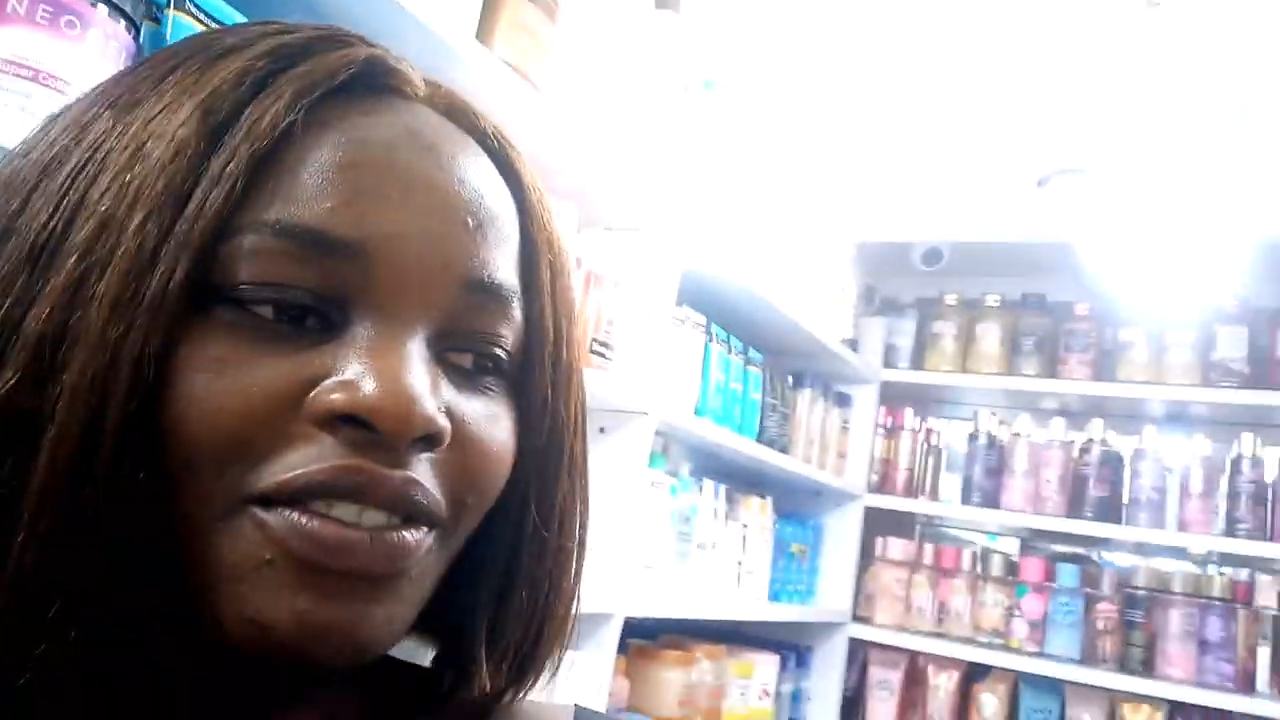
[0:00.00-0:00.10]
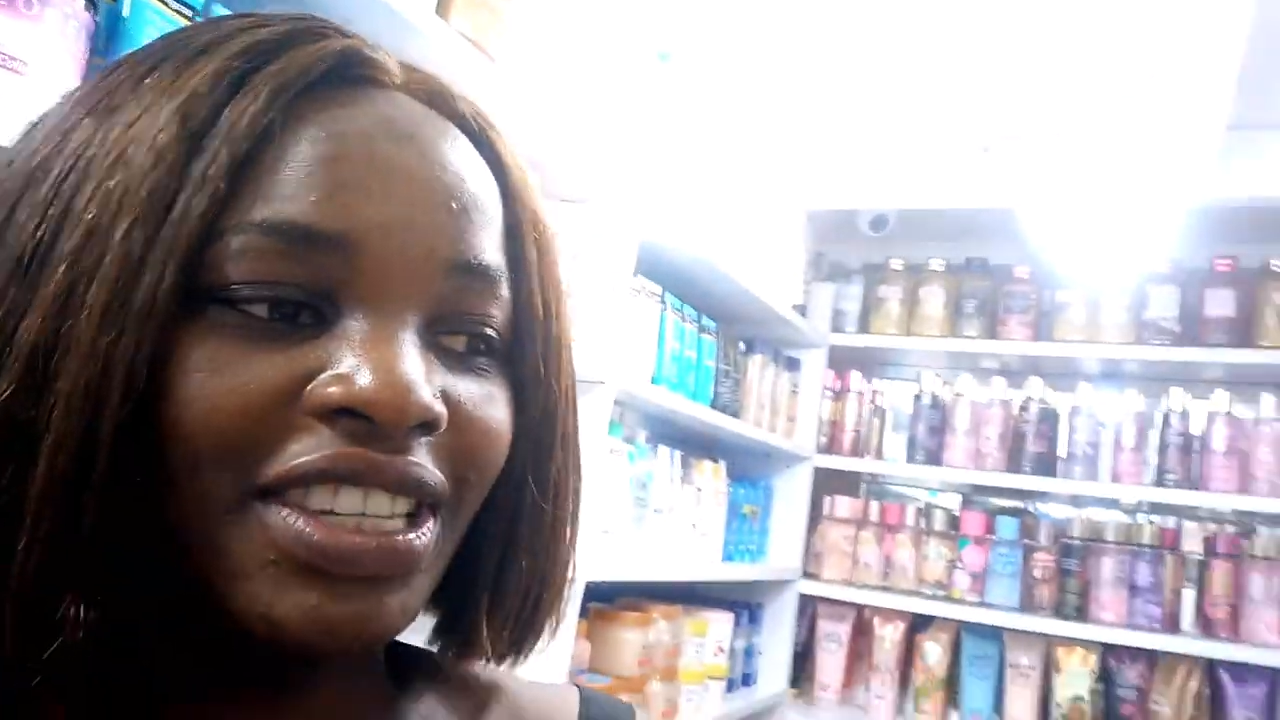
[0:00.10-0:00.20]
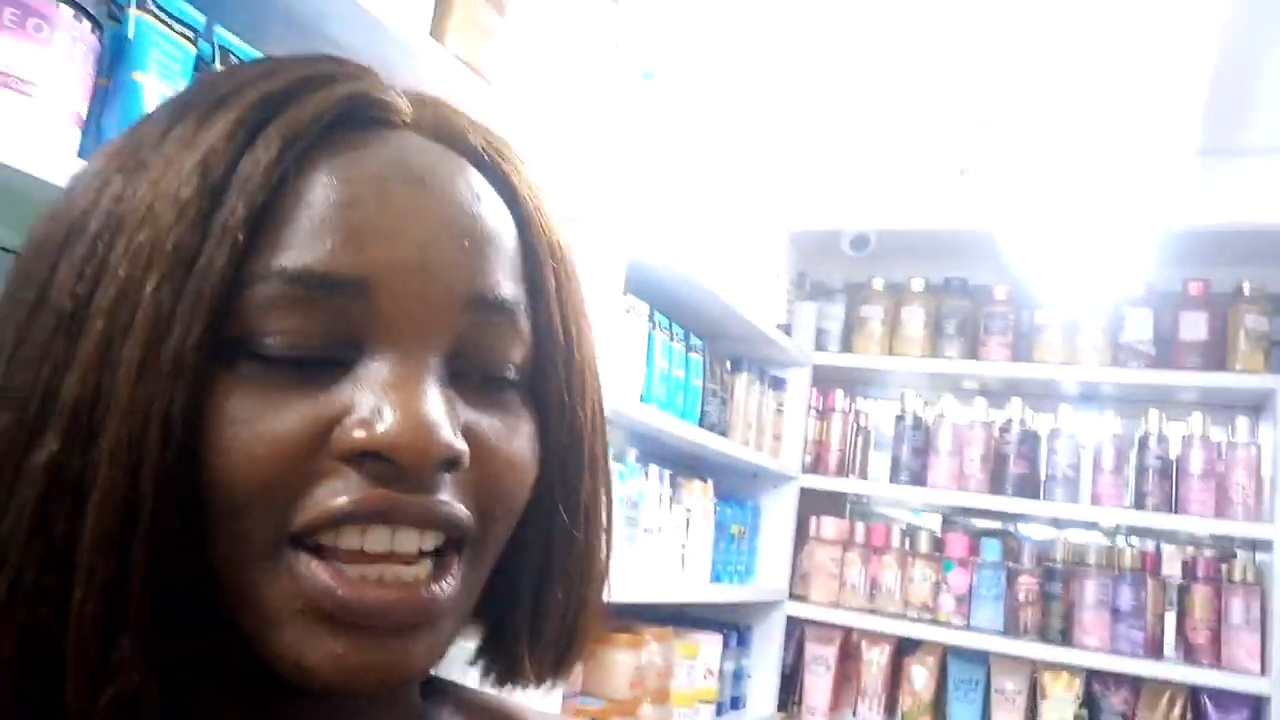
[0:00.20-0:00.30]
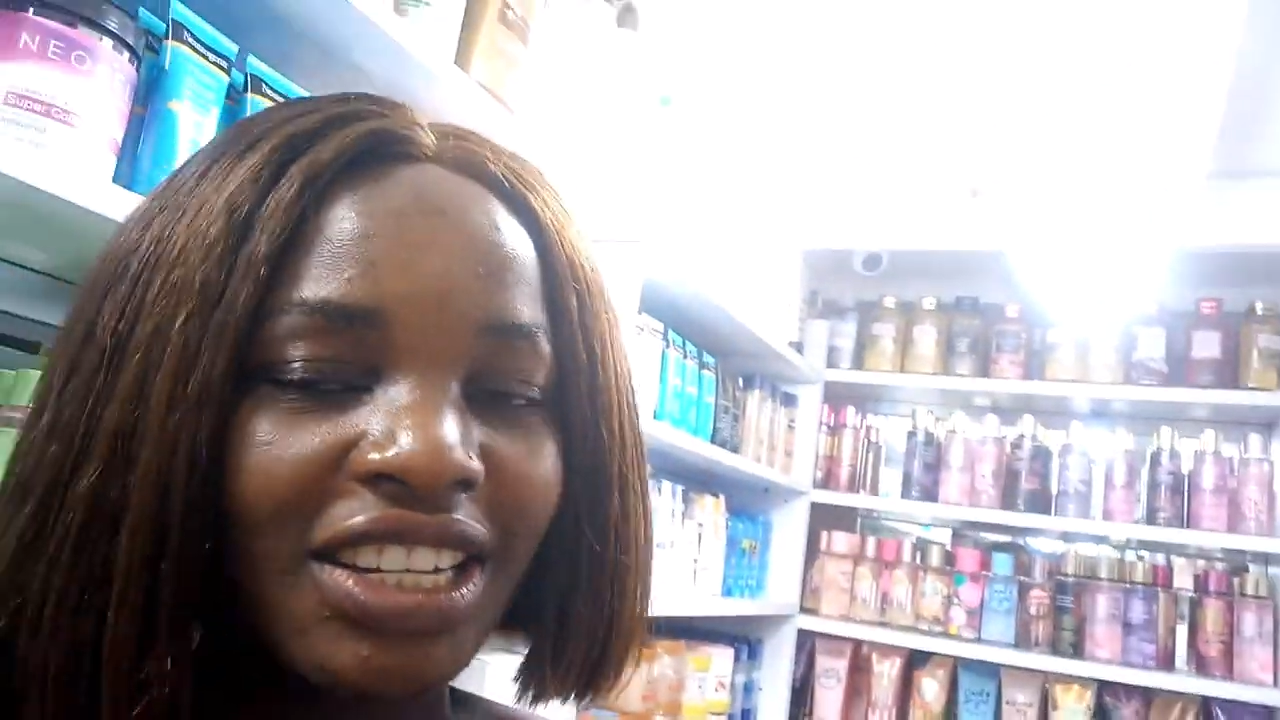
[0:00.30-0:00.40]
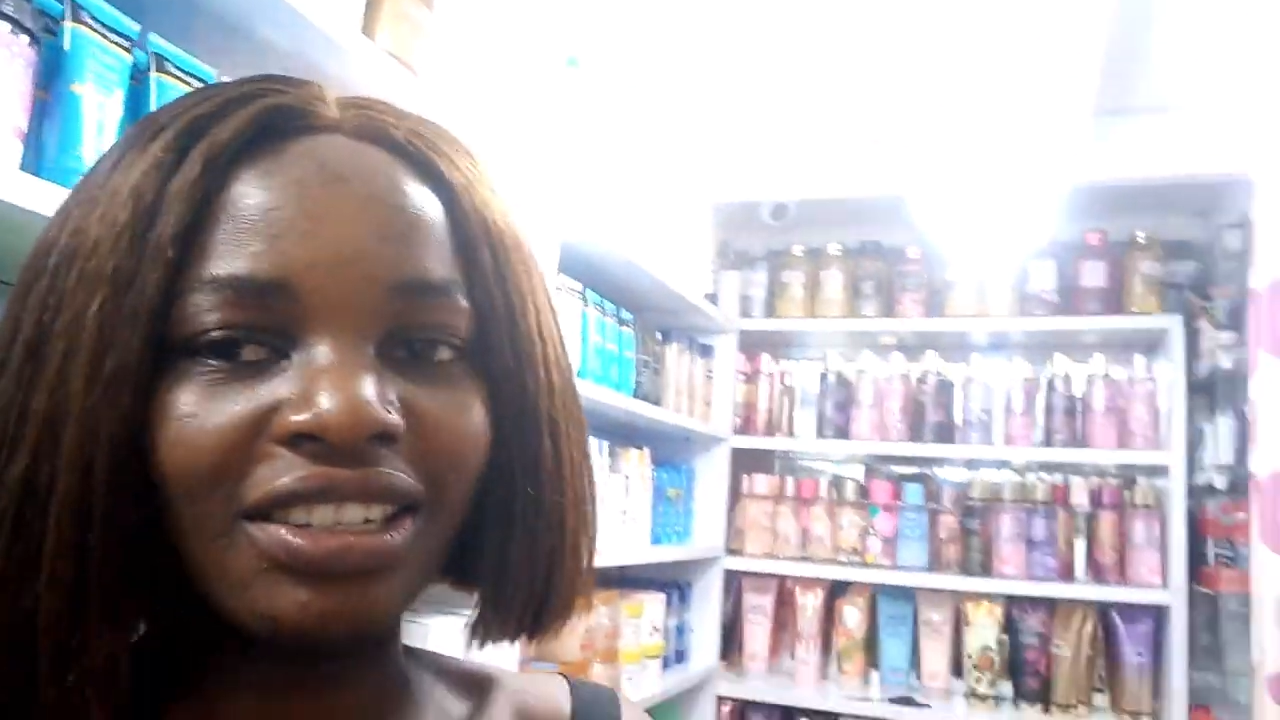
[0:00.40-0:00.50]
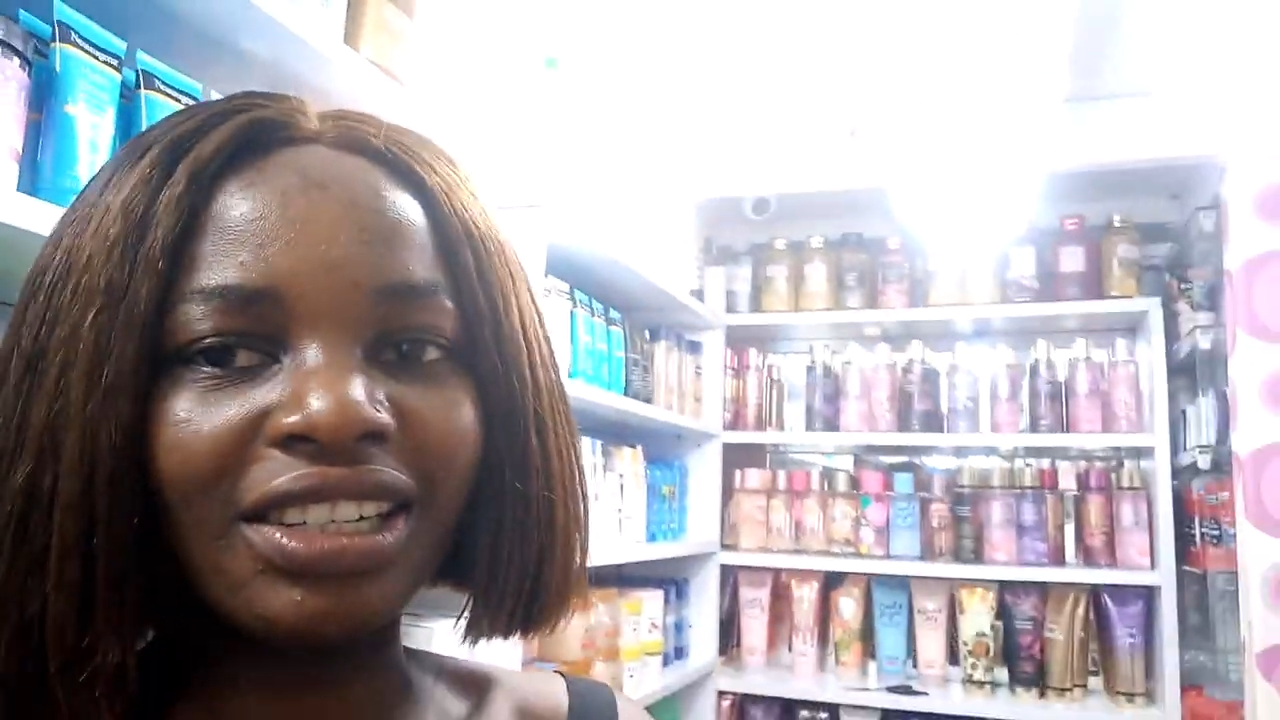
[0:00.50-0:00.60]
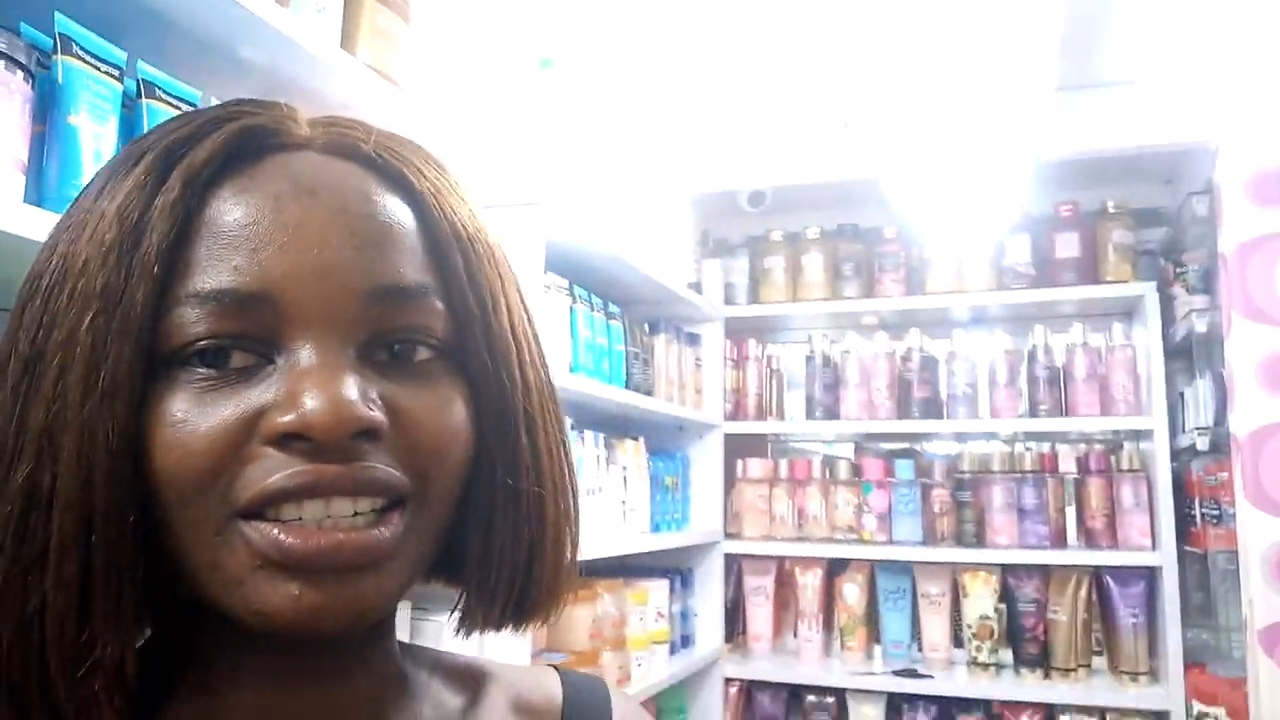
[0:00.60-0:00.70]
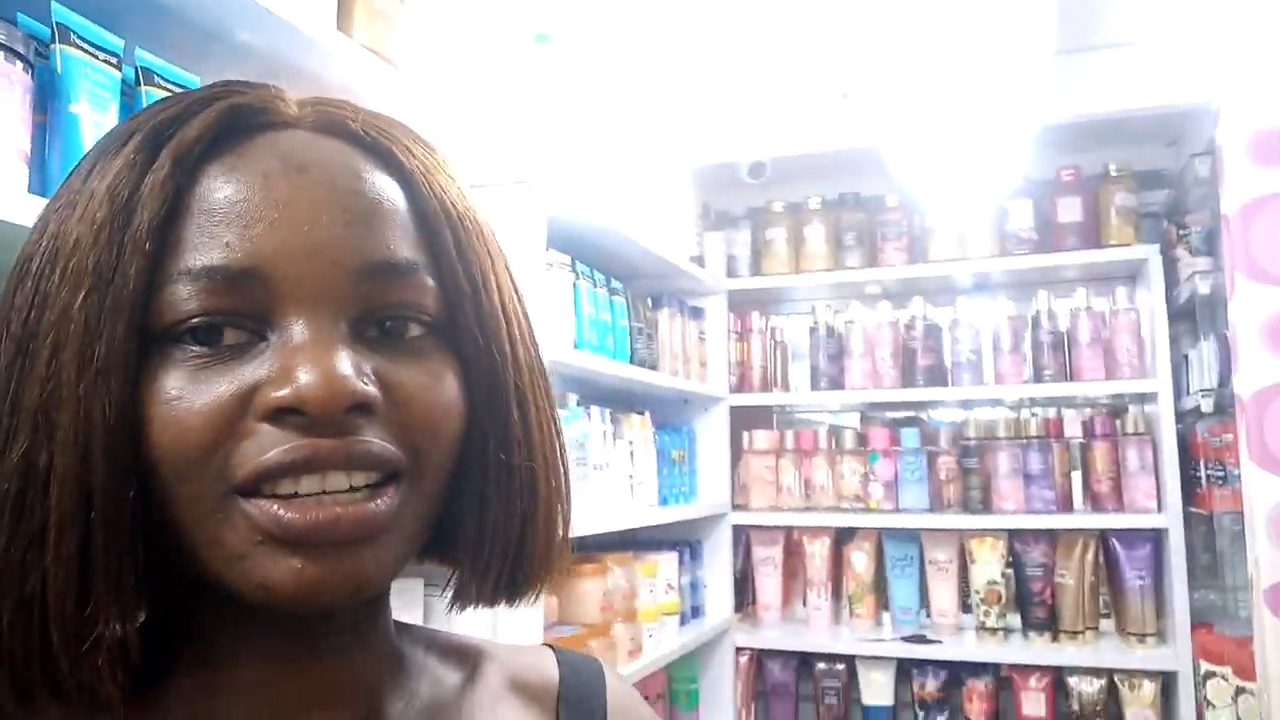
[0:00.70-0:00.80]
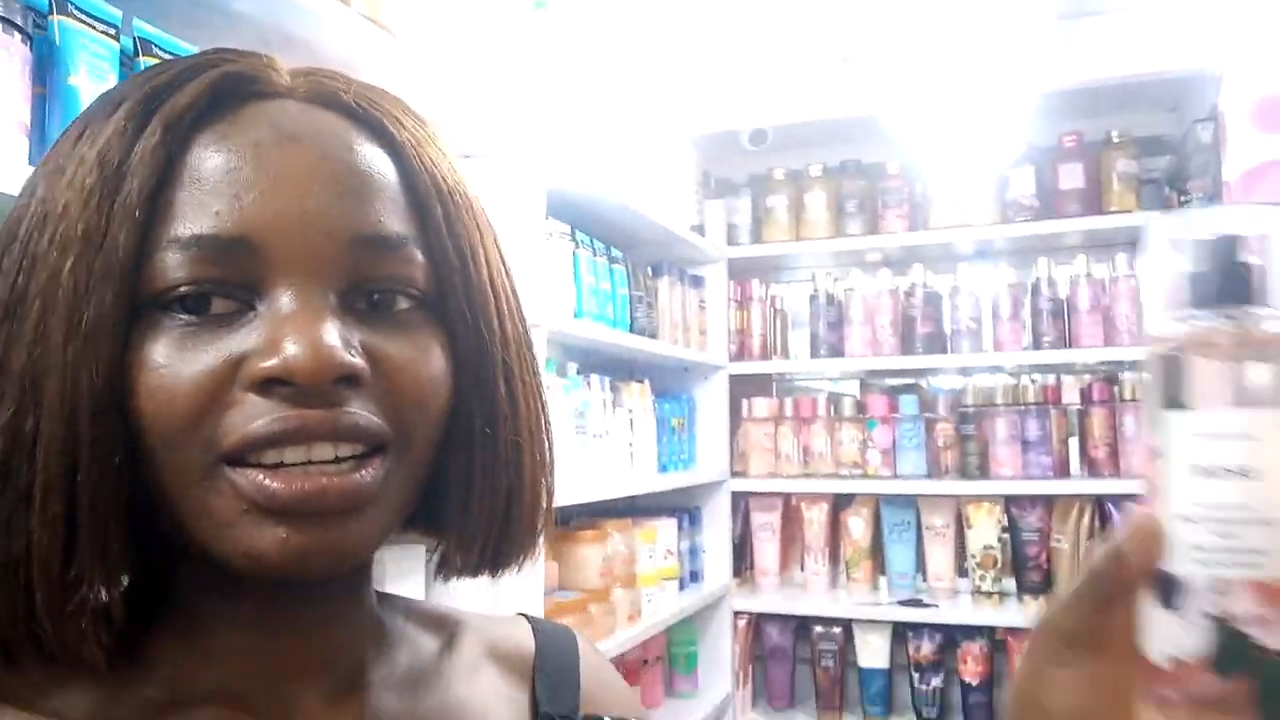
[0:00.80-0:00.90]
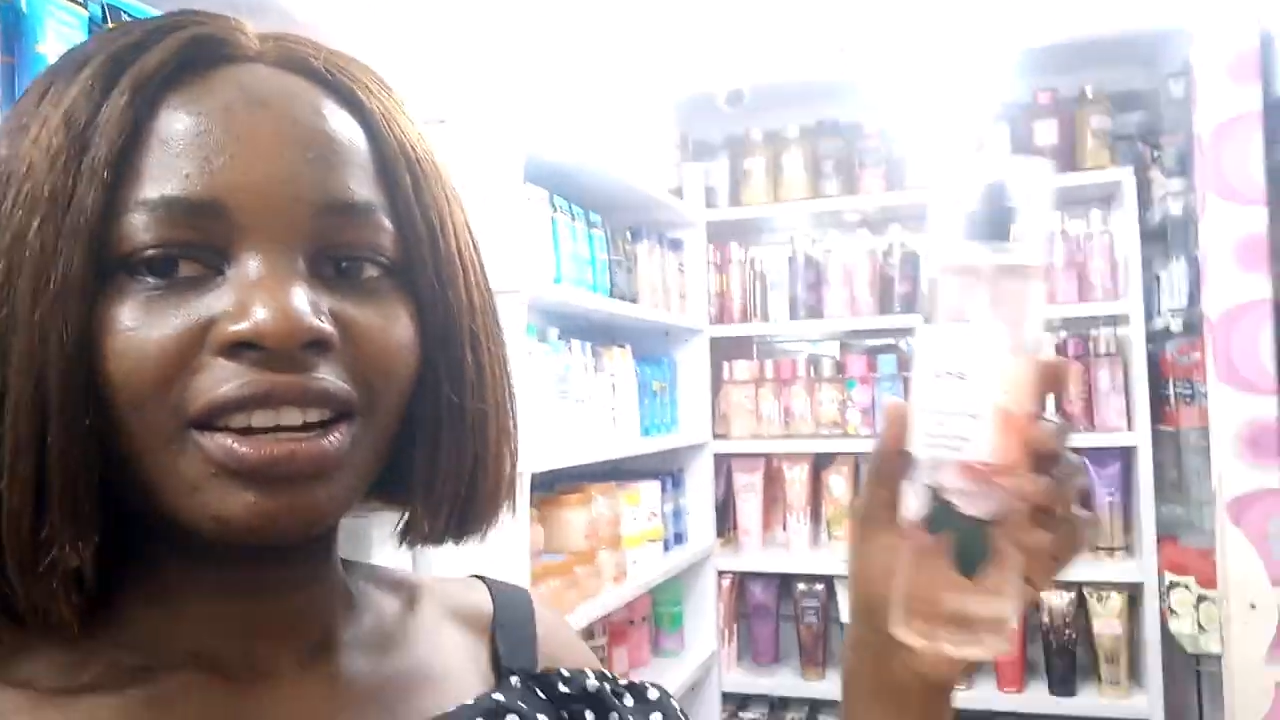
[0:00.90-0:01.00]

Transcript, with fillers: i've settled